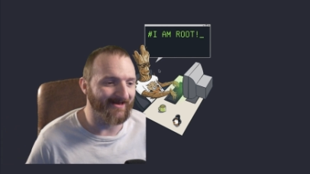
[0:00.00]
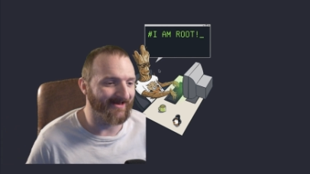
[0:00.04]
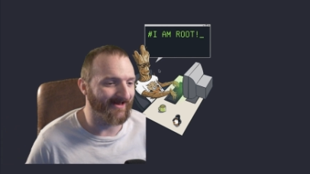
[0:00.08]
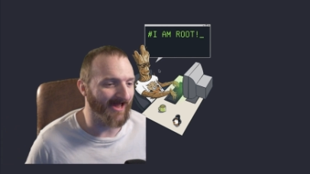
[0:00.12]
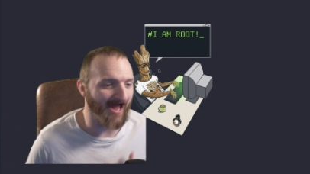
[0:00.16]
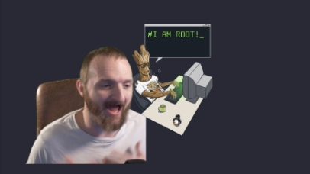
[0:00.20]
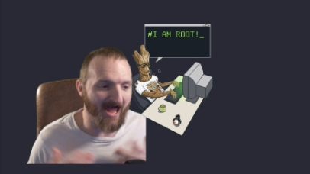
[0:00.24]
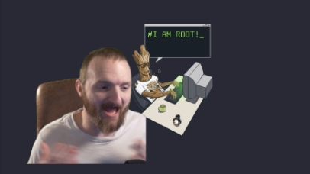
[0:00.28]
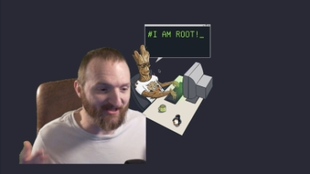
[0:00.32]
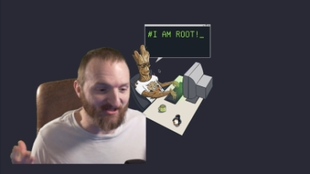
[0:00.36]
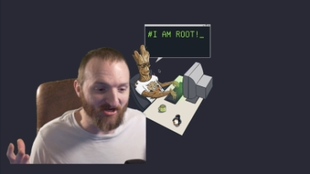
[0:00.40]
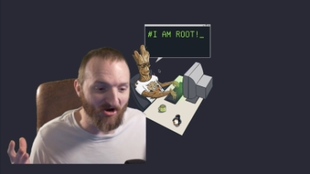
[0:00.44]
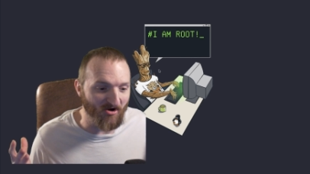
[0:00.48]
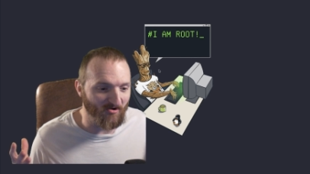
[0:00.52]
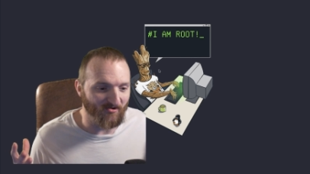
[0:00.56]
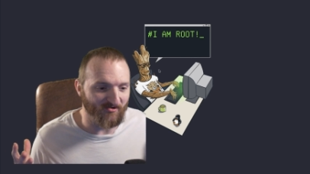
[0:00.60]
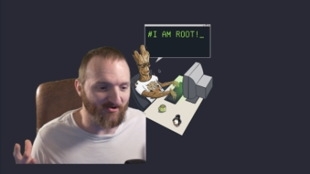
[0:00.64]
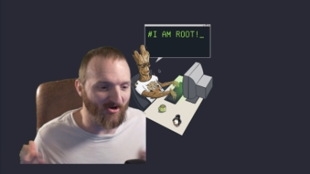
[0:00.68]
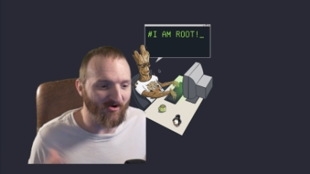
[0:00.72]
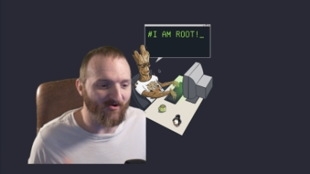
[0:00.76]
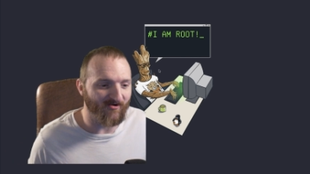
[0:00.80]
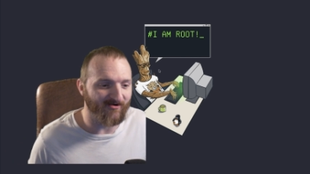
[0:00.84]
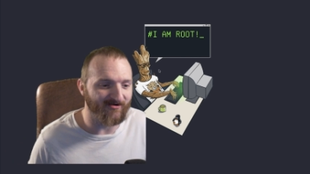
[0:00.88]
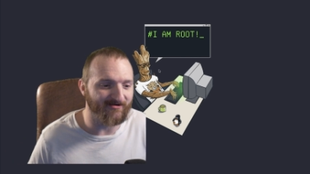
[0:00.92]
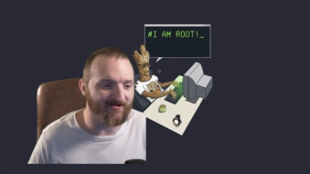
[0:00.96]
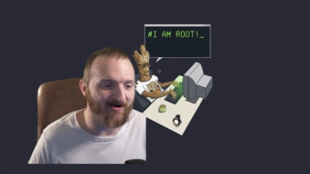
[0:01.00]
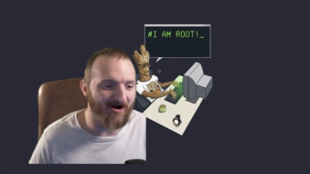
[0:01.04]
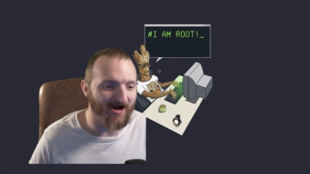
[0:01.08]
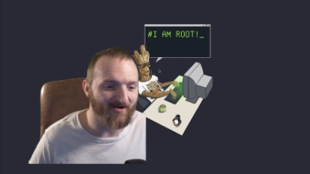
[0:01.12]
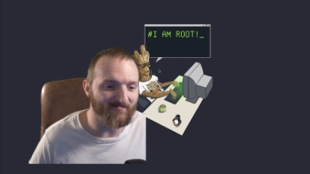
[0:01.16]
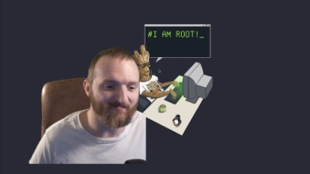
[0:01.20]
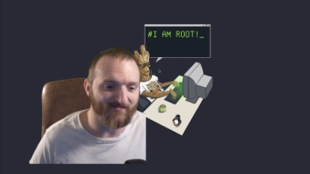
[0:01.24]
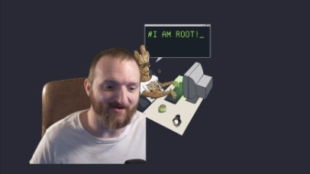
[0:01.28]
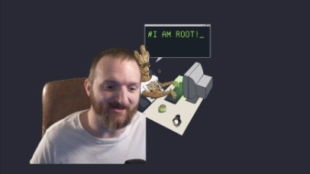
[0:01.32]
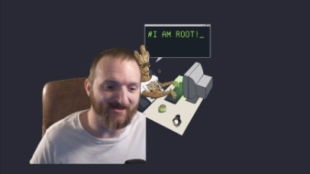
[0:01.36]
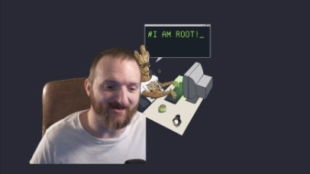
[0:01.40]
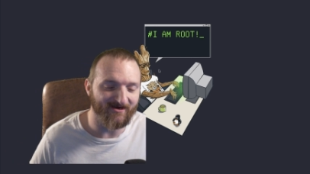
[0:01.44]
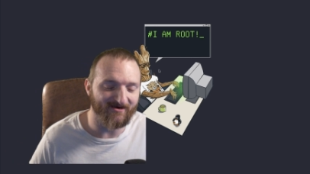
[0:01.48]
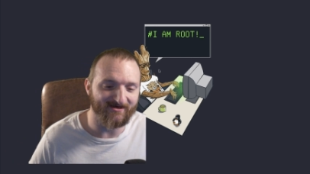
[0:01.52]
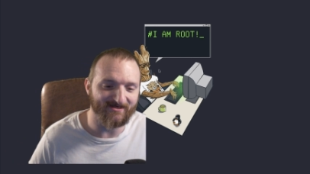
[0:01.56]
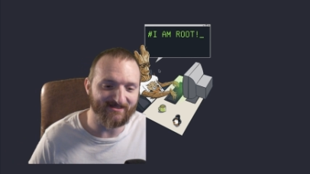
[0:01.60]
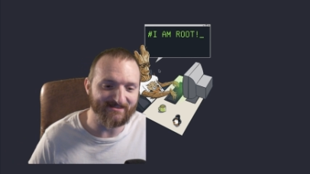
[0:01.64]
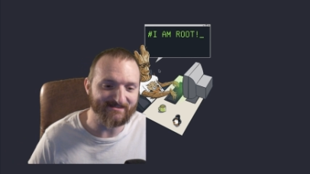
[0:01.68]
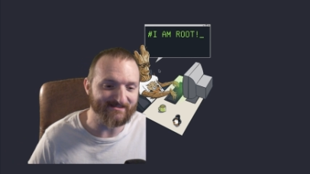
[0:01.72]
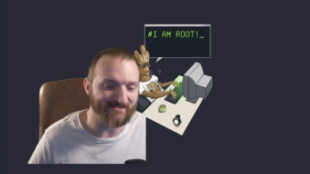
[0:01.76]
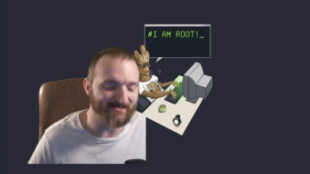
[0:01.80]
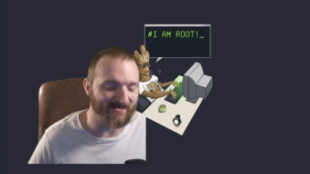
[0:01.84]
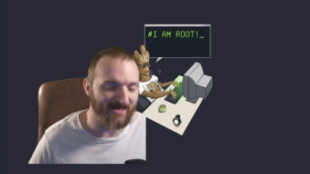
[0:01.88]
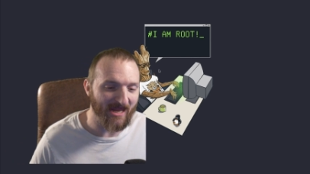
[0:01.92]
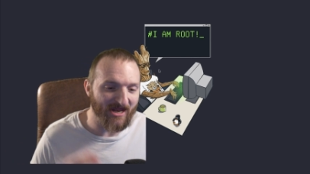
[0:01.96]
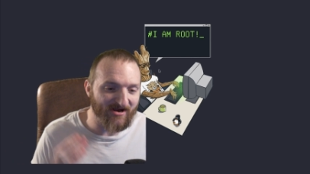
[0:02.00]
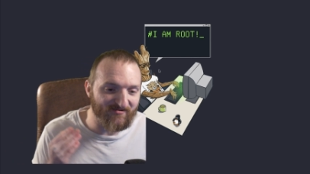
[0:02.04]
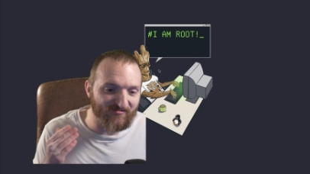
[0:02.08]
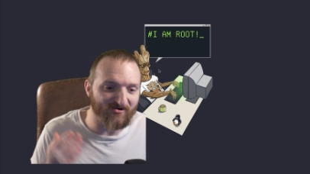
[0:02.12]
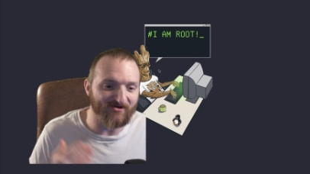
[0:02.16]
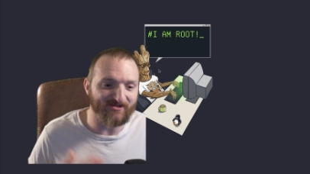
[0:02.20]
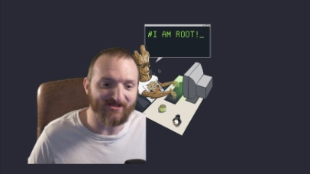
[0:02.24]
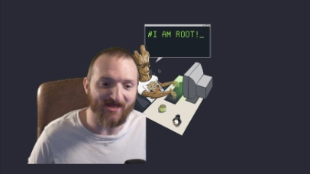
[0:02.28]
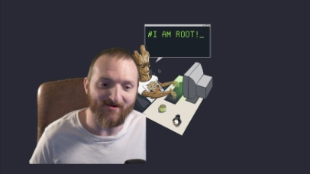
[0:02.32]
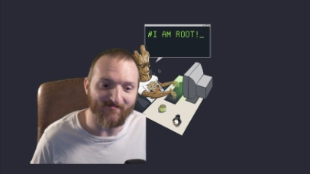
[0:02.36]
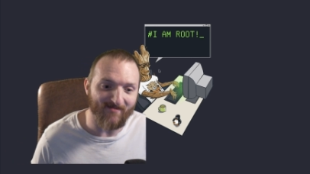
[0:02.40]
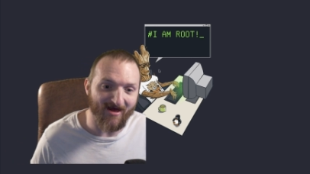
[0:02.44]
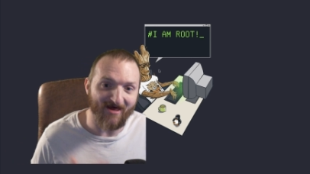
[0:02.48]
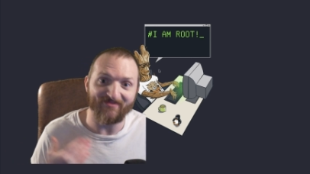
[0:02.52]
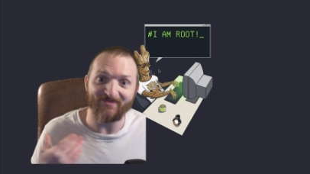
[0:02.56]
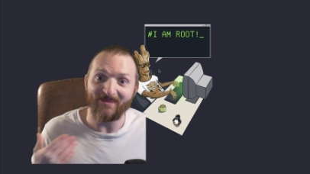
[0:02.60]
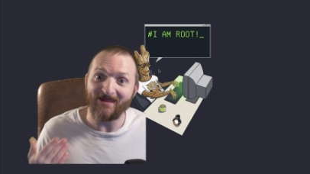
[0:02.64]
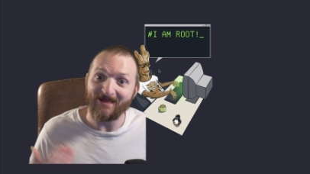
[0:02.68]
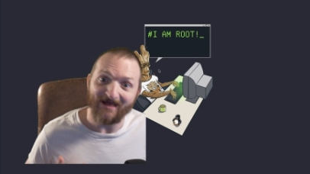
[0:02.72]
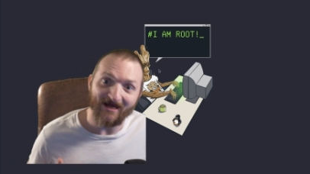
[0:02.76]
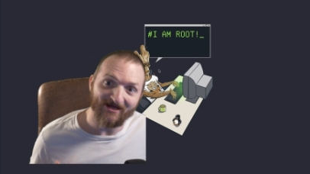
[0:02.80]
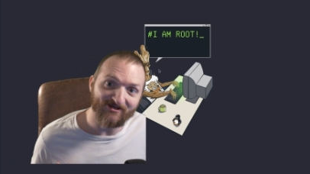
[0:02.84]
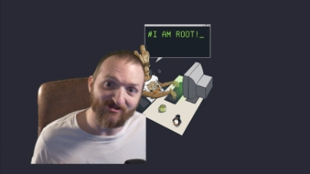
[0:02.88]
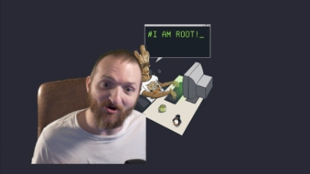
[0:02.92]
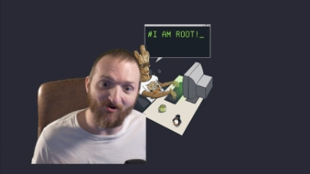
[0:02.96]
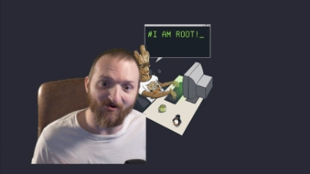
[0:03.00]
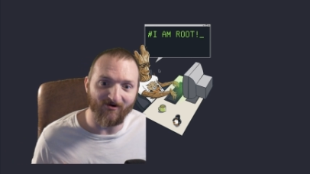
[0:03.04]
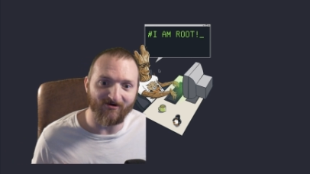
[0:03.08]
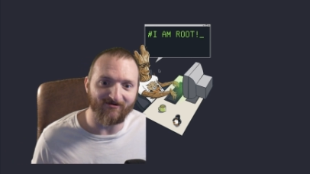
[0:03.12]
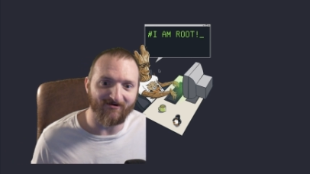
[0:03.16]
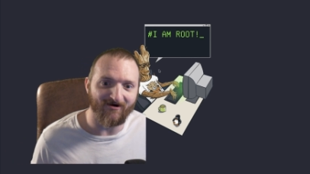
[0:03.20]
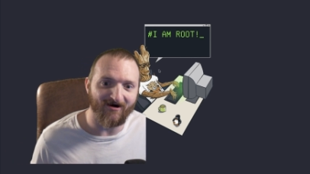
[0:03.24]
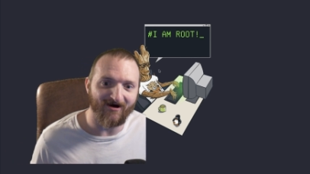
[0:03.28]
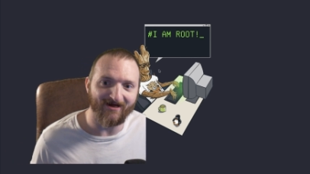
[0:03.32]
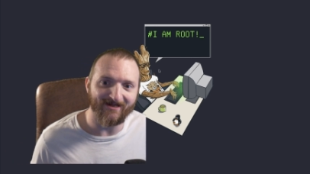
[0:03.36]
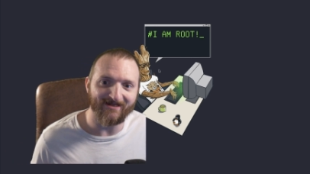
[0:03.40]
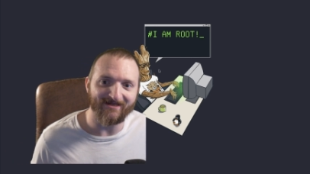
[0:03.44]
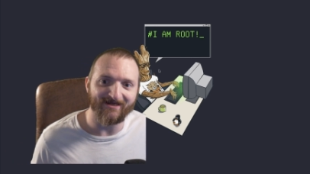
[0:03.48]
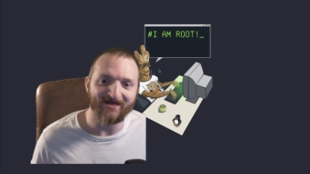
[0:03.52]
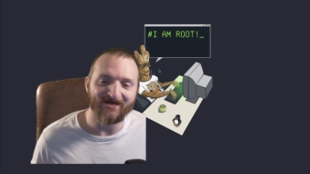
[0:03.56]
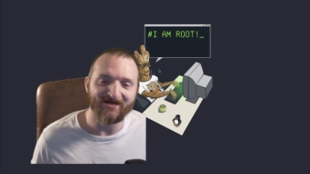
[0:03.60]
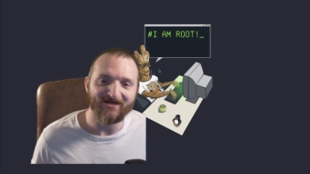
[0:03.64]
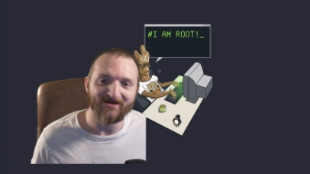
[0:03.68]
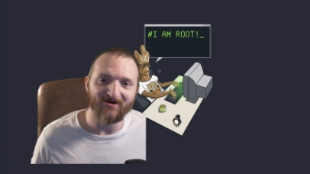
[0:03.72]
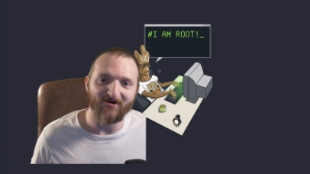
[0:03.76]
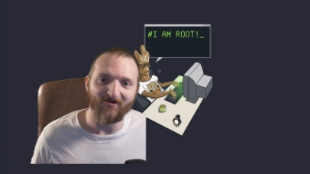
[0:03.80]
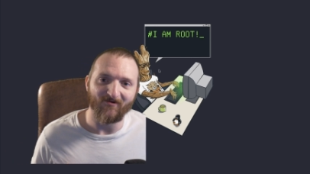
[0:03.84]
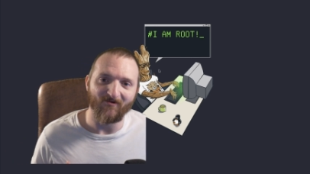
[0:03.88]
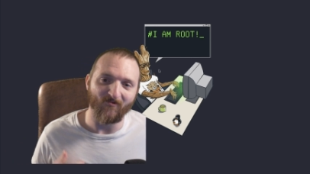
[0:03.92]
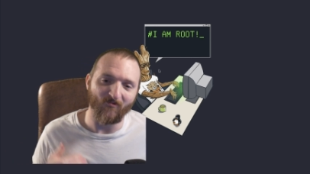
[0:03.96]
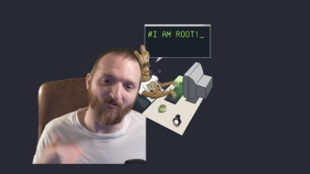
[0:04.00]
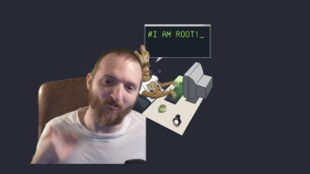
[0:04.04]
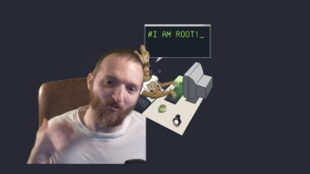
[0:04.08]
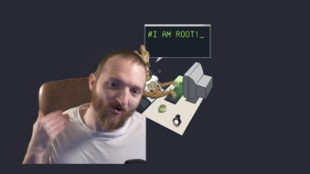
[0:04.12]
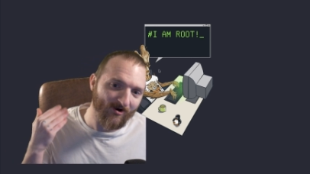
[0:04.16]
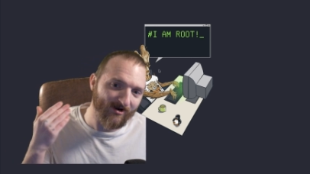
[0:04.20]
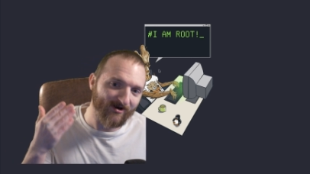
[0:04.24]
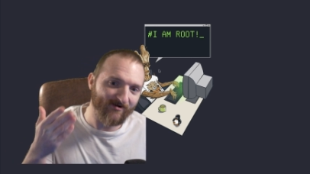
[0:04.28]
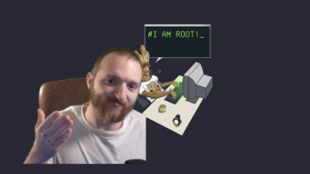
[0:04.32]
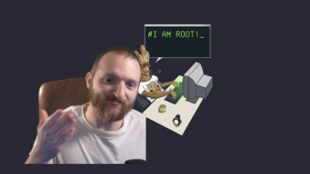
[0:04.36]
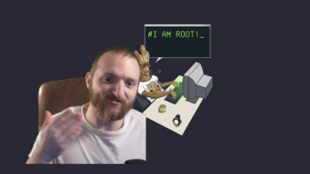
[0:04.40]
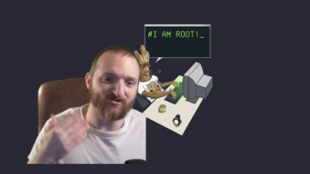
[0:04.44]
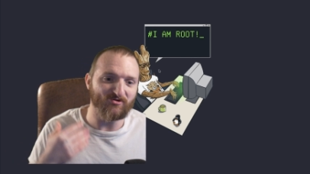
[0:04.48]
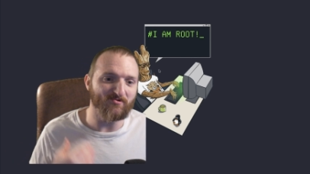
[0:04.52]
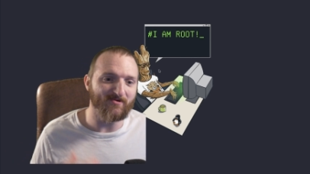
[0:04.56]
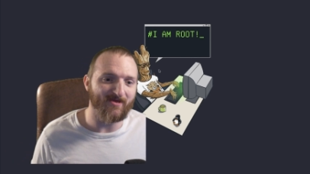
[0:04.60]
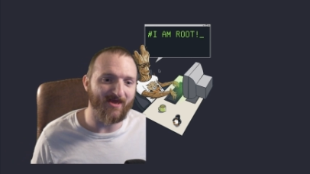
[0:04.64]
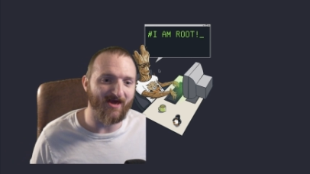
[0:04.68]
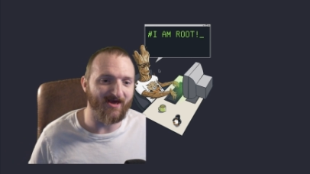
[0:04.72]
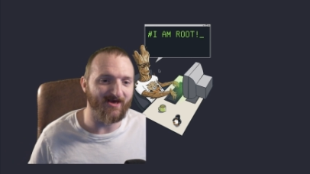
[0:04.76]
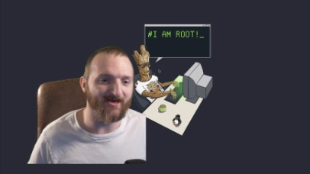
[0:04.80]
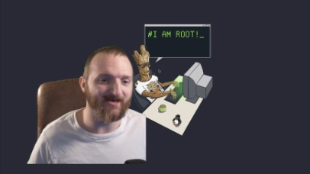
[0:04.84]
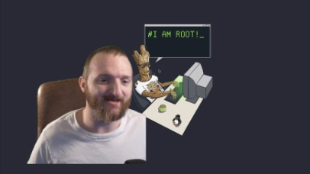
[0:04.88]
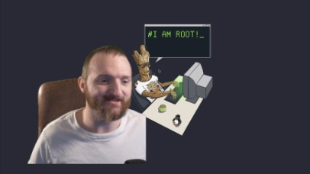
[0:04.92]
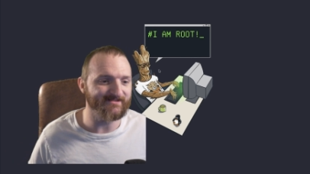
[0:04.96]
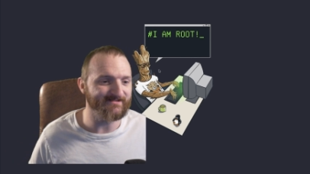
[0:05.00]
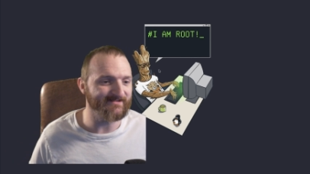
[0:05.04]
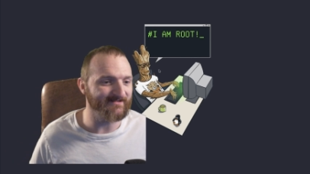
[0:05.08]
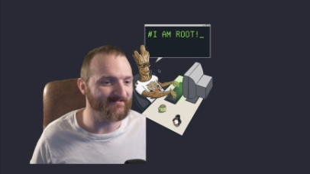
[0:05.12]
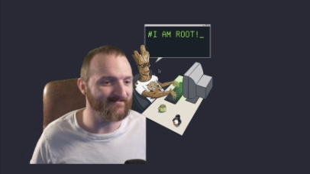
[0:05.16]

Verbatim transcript: I don't know a lot because every time I think I know a lot, one of you guys